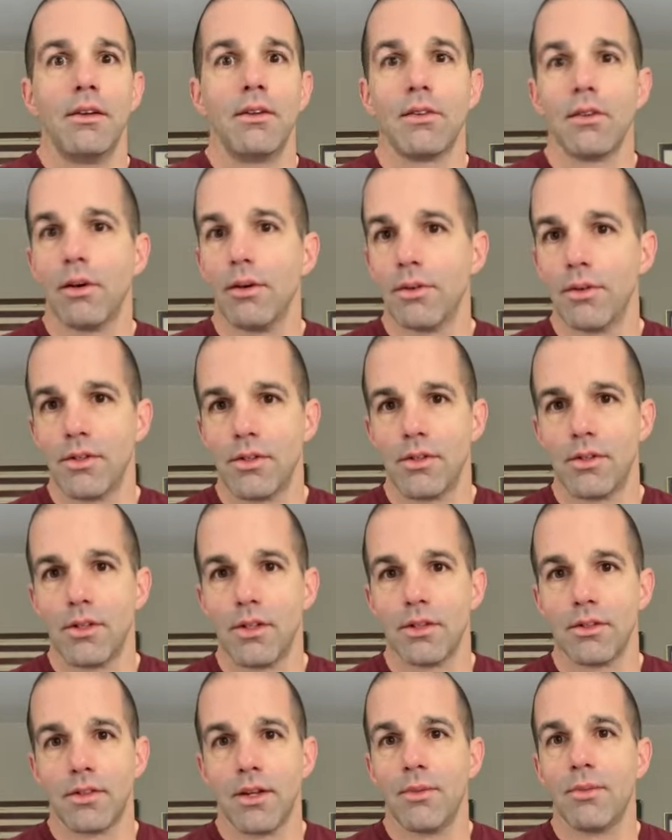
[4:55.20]
is always
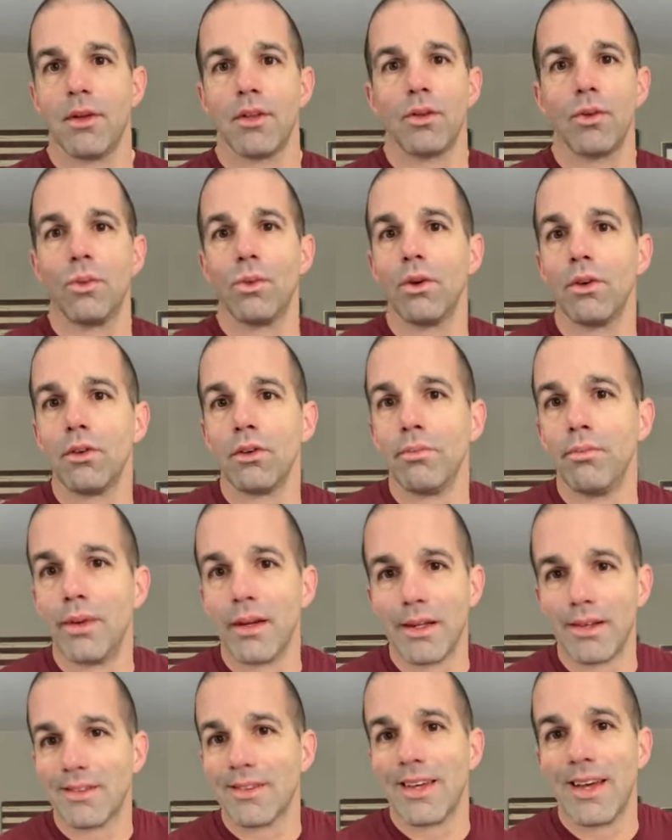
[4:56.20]
just, I'm not the world's
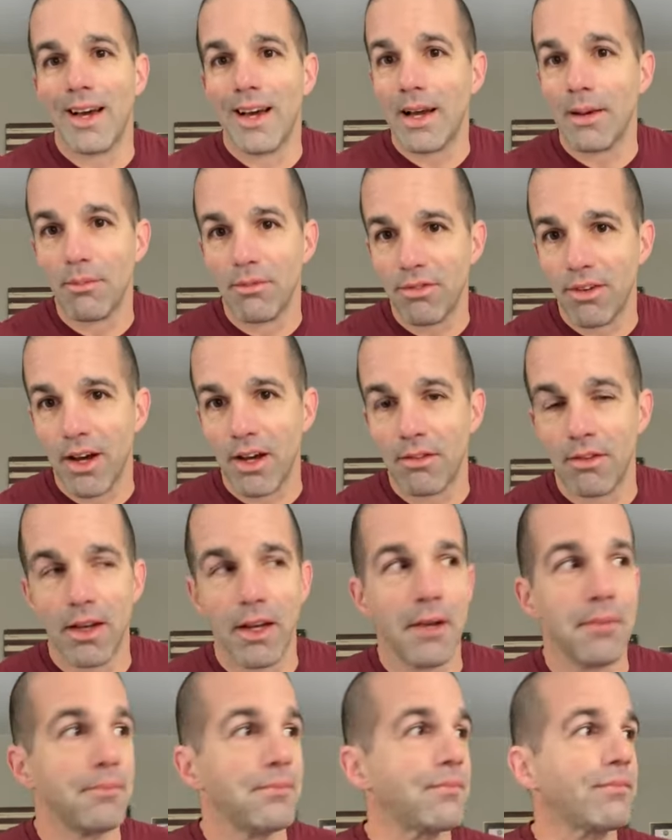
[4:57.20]
biggest guy, I'm
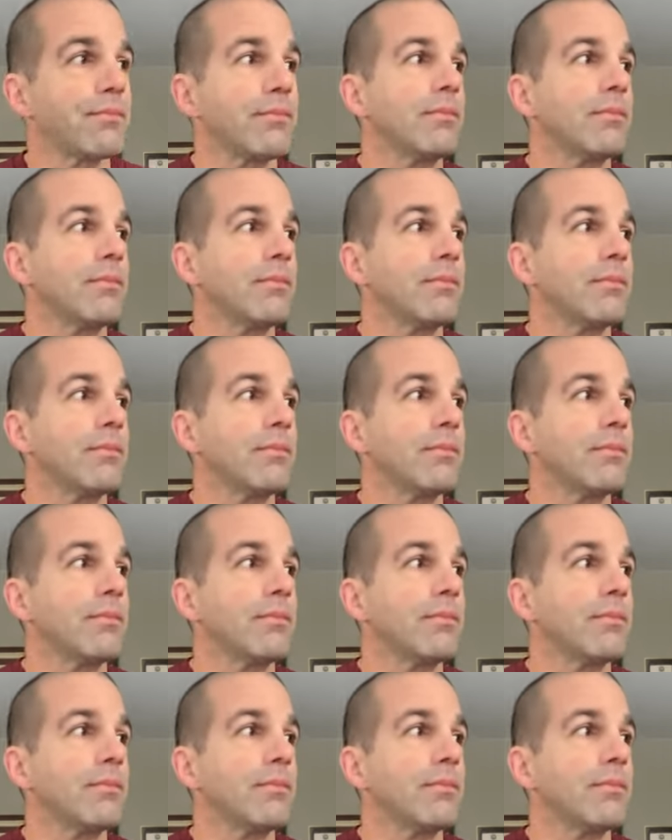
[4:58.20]
5'8".